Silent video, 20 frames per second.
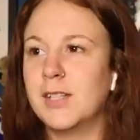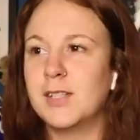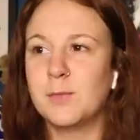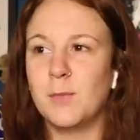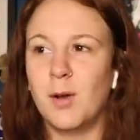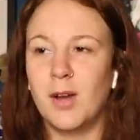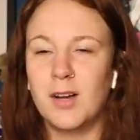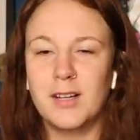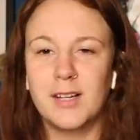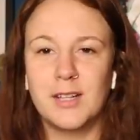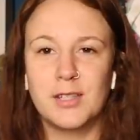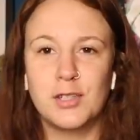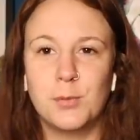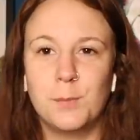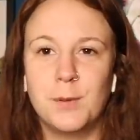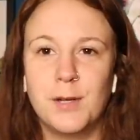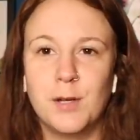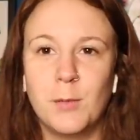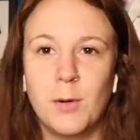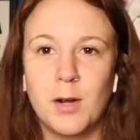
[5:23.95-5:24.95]
That's smart. Get
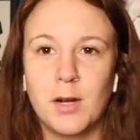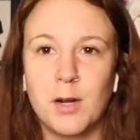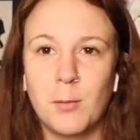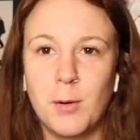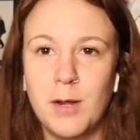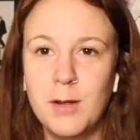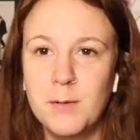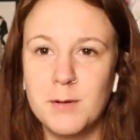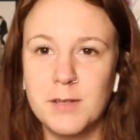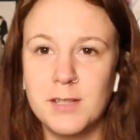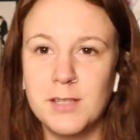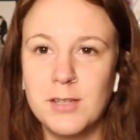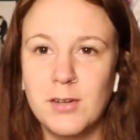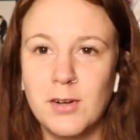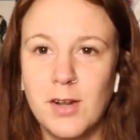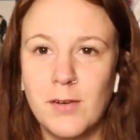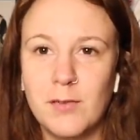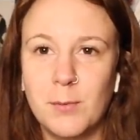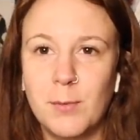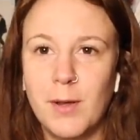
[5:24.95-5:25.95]
your beer, walk away with it. You
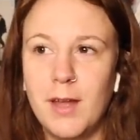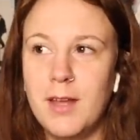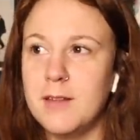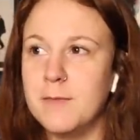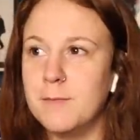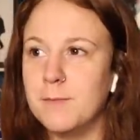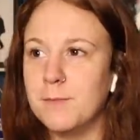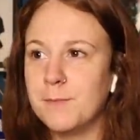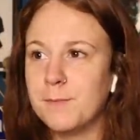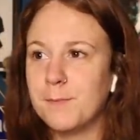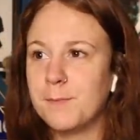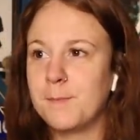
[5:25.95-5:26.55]
don't have to pay.